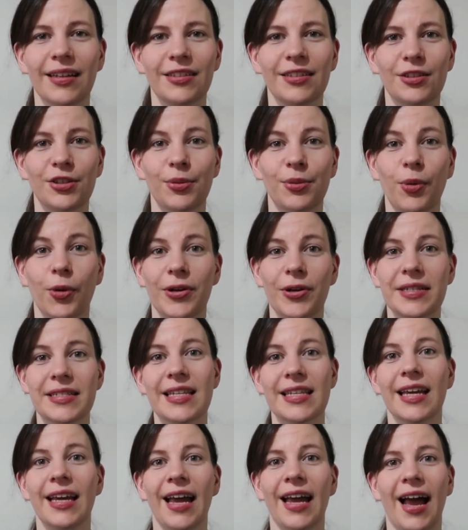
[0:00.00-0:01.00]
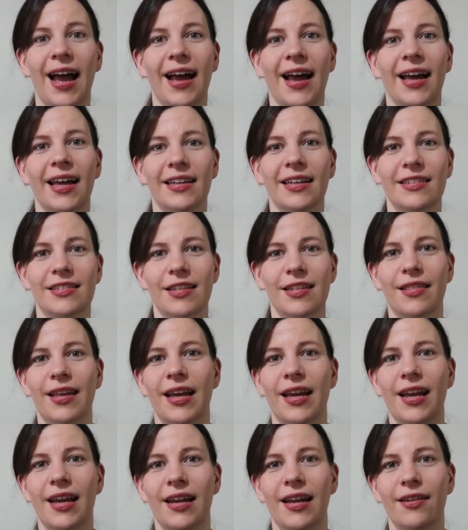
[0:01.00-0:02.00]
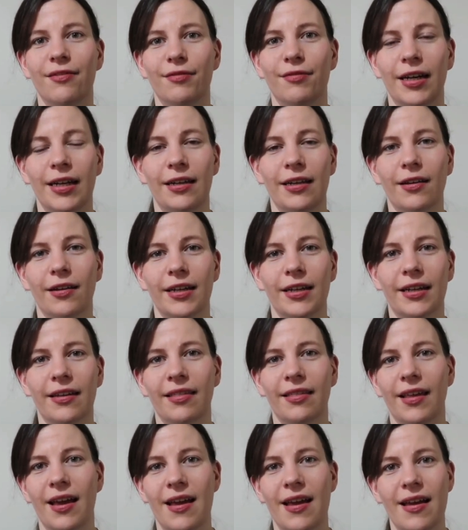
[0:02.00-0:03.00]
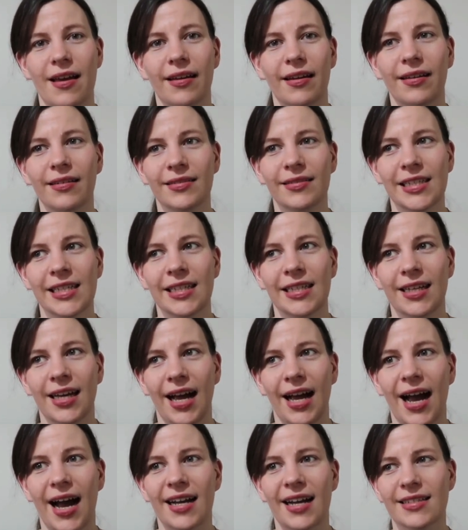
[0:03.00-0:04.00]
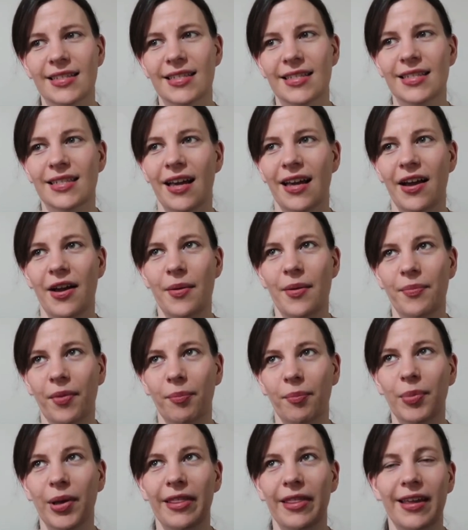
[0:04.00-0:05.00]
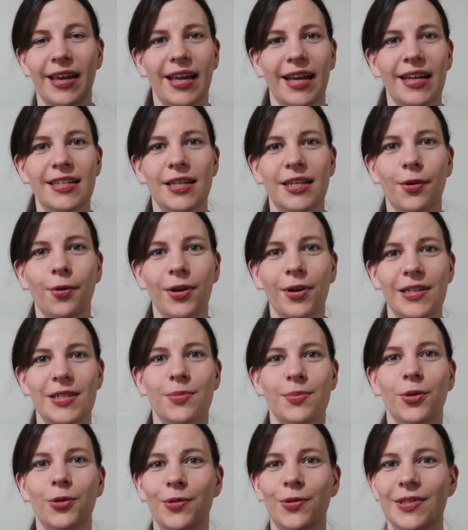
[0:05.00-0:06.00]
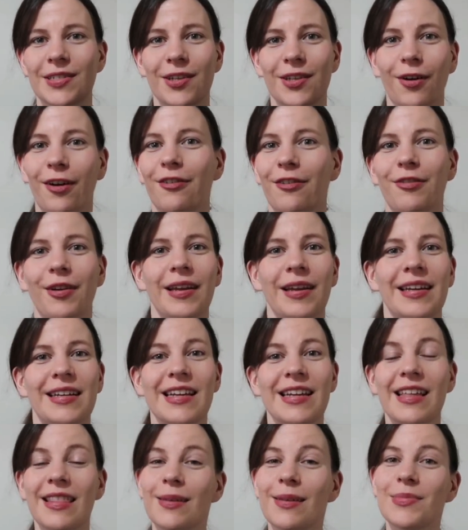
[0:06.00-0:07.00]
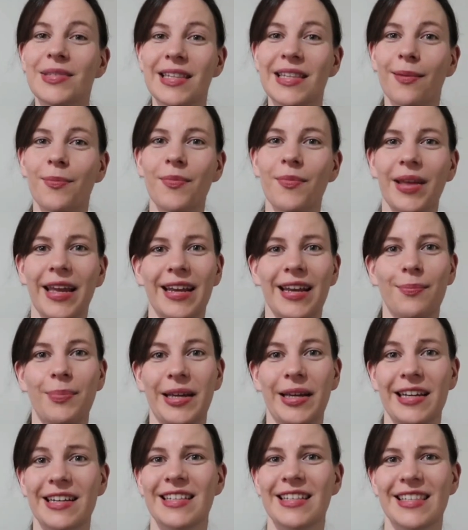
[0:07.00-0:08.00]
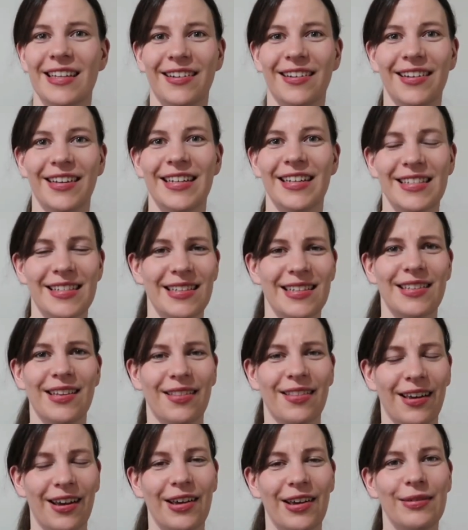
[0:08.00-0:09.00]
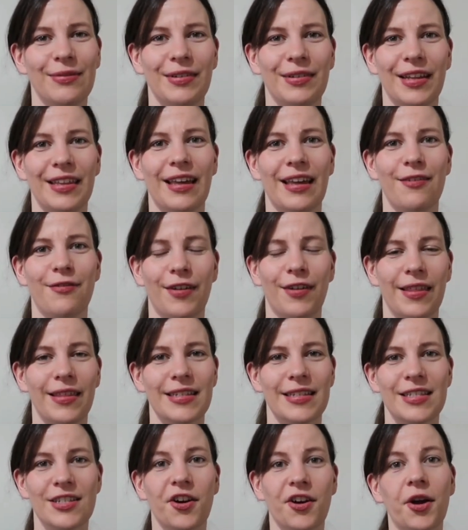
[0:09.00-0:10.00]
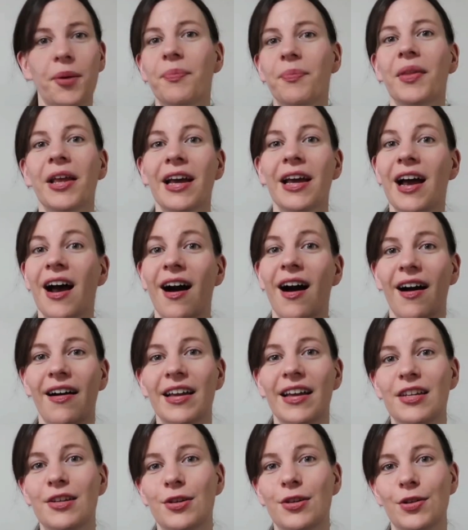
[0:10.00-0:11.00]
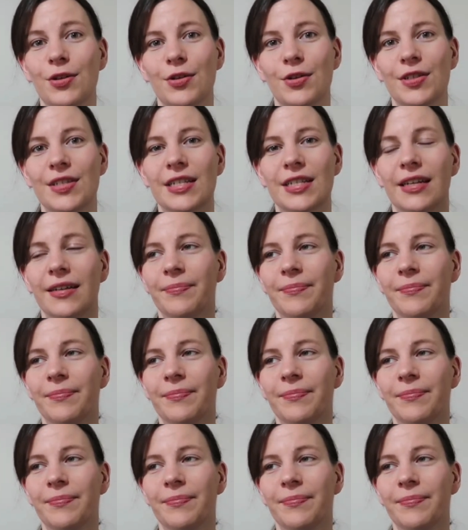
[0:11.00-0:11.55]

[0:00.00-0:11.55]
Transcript: 2 boys, and they really like their hats, but they're getting quite small, so I've knit them some in a bigger size so that hopefully they fit this time. I used